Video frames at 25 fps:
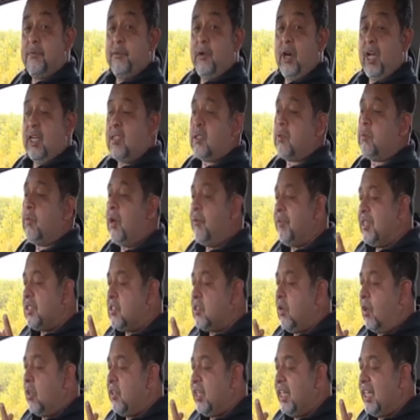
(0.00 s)
for us when we
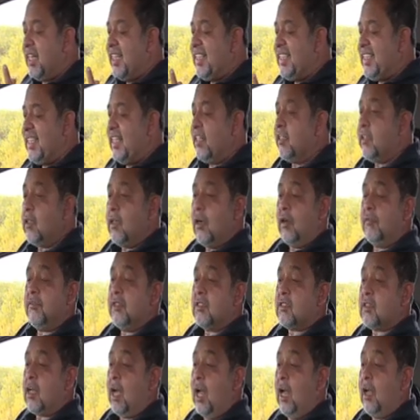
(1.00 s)
saw the interior of
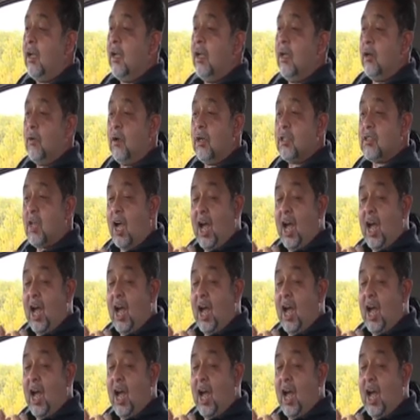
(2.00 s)
this car was